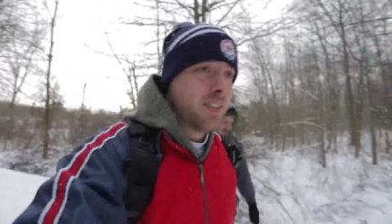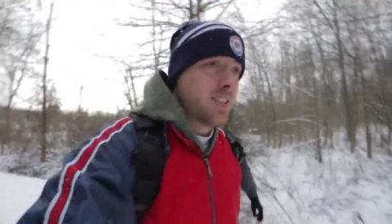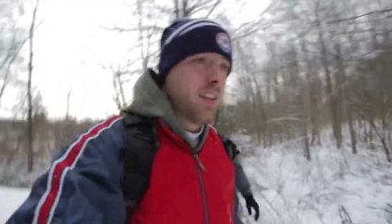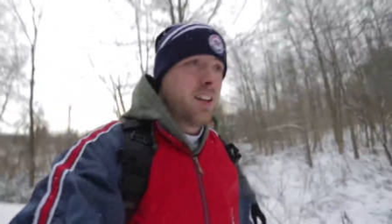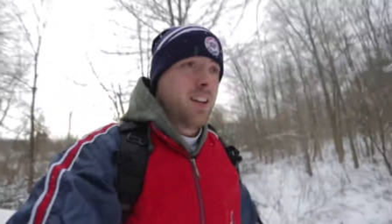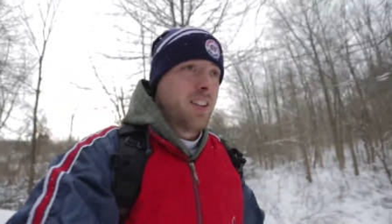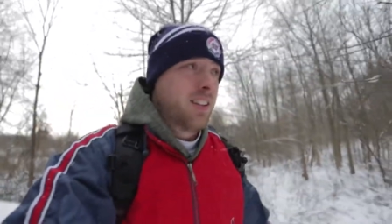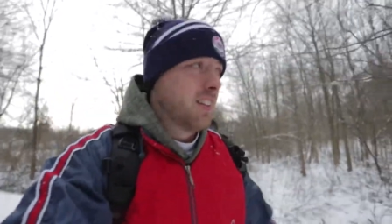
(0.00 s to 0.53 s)
seven
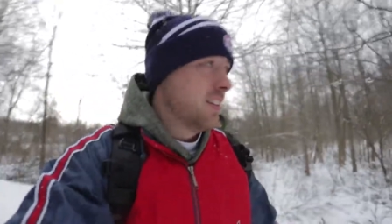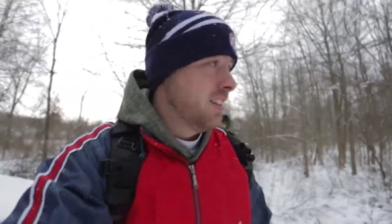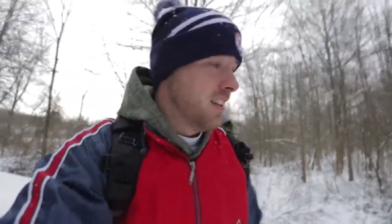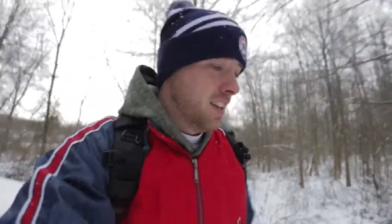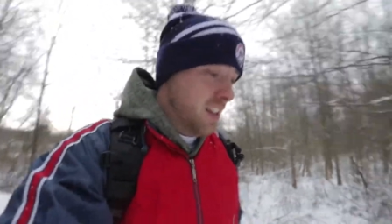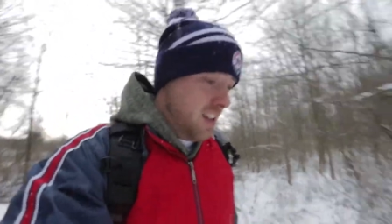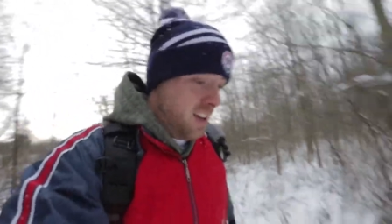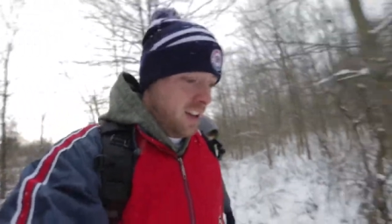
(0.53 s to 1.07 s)
so, inches of
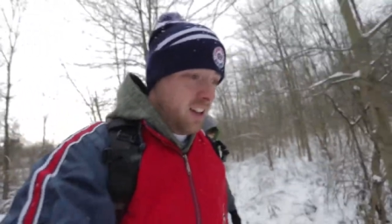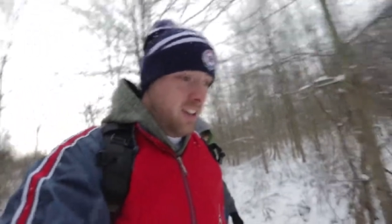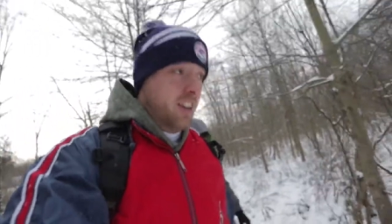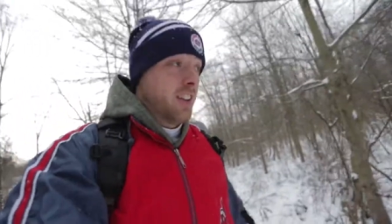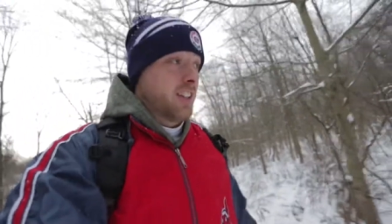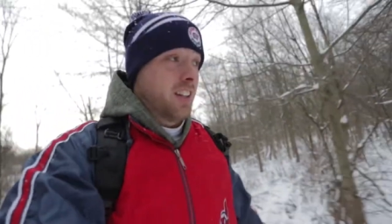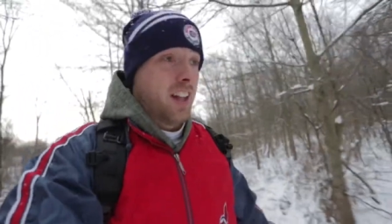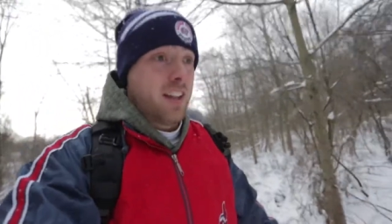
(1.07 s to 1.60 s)
snow.
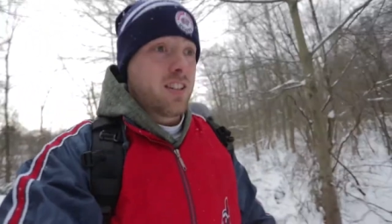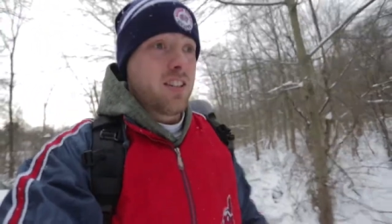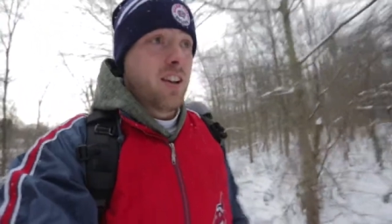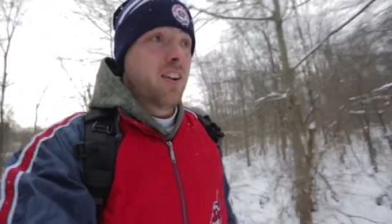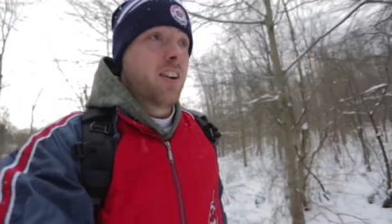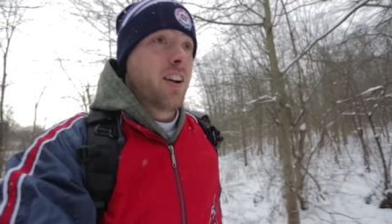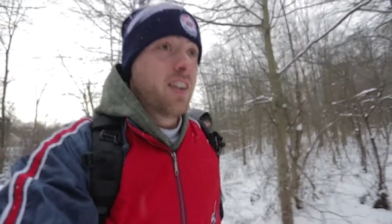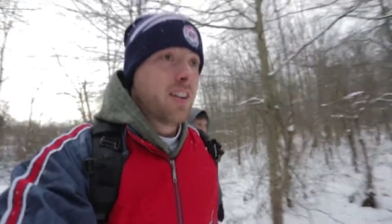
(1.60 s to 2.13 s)
There is a lot of
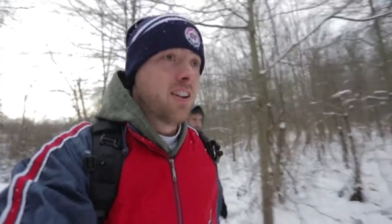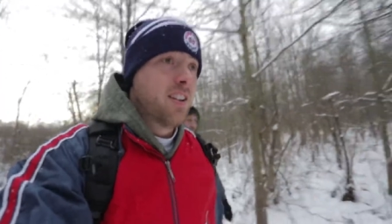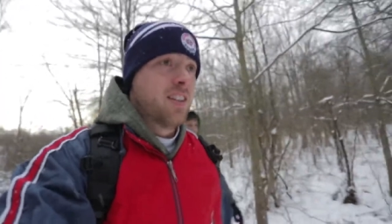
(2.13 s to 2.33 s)
snow here.